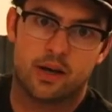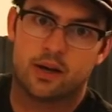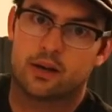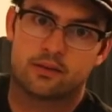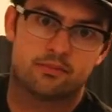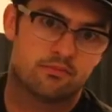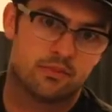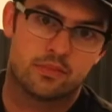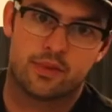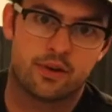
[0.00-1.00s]
back,
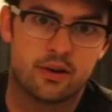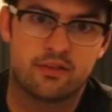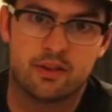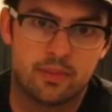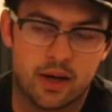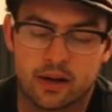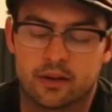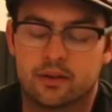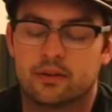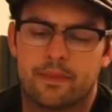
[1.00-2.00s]
thirty feet back.